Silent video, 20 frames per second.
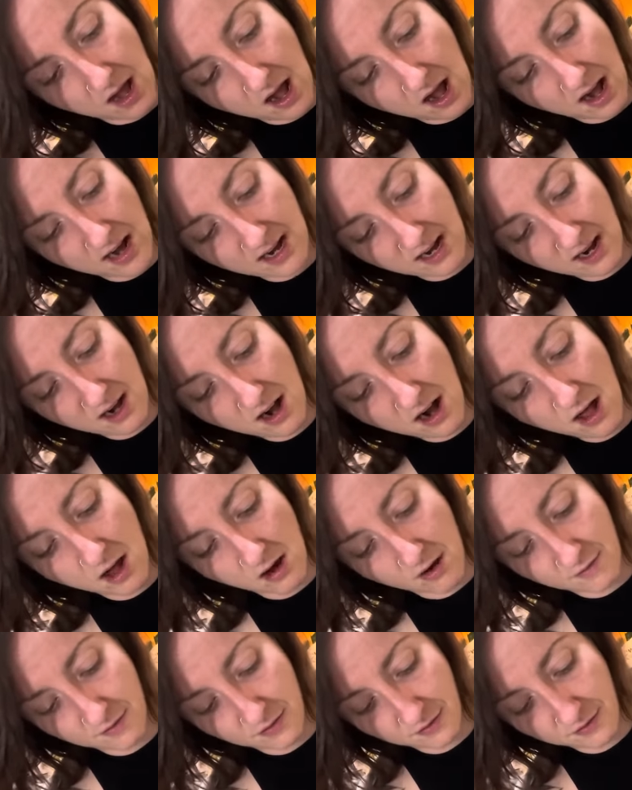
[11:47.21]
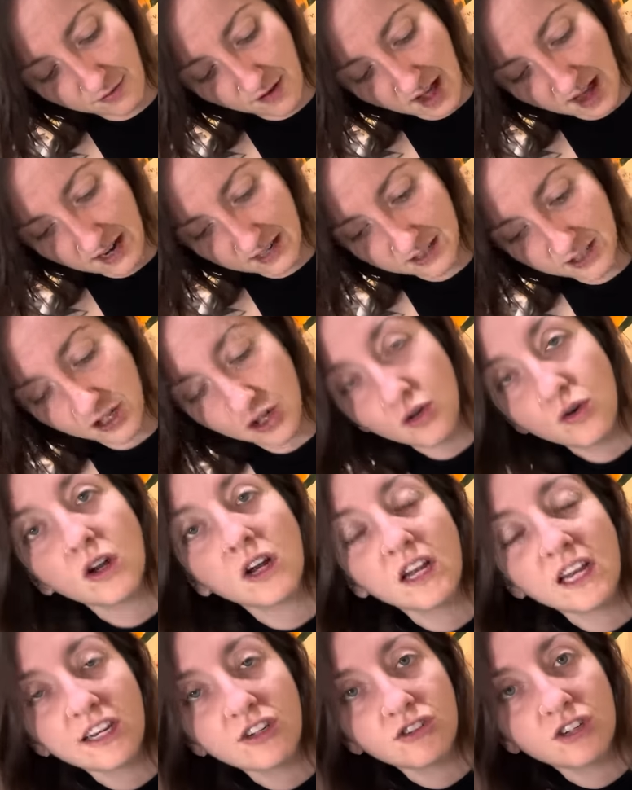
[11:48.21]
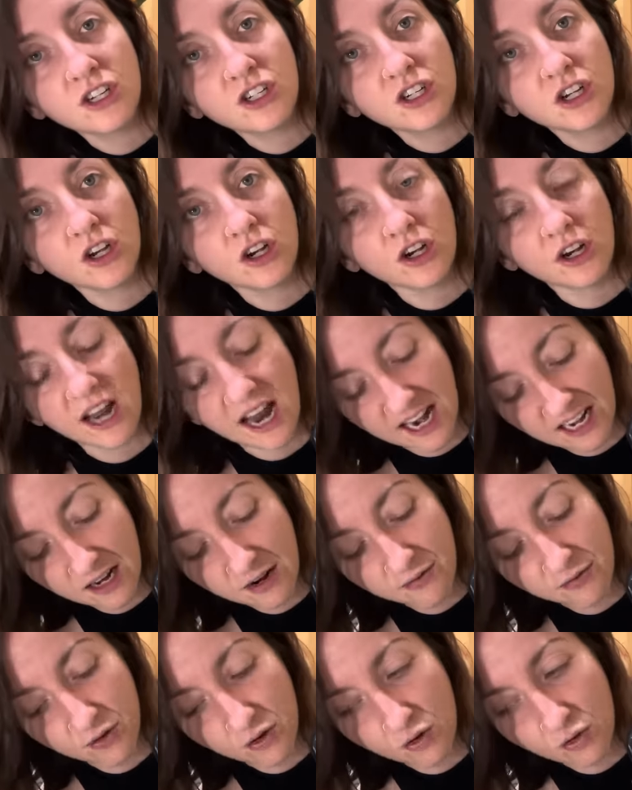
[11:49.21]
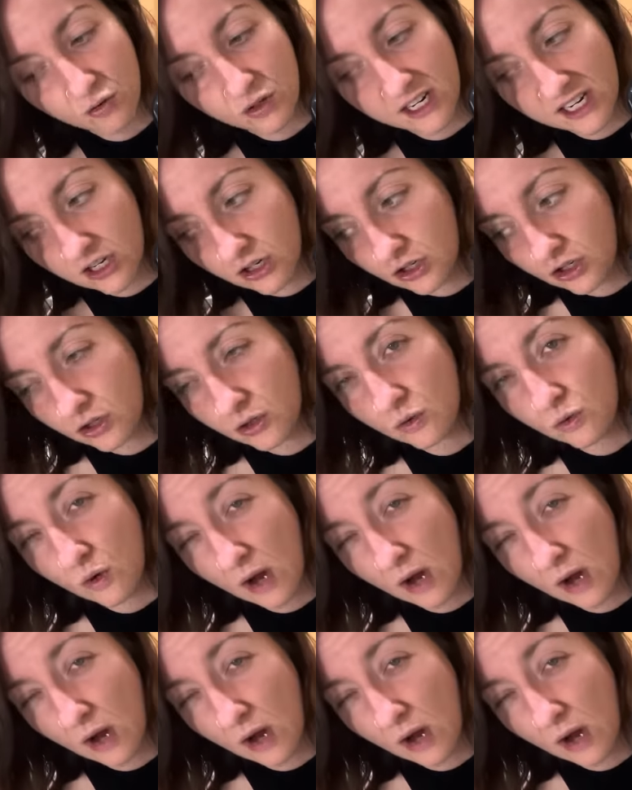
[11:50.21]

I love the fact that you can literally turn any food into